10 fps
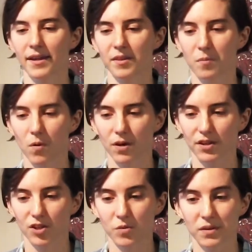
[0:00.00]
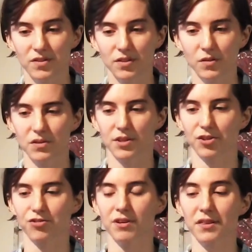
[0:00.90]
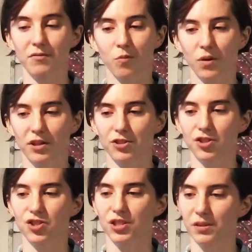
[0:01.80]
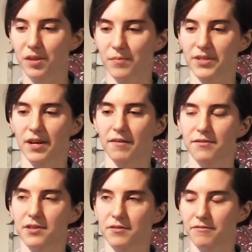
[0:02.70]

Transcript: The more humans use their strength of will to shield themselves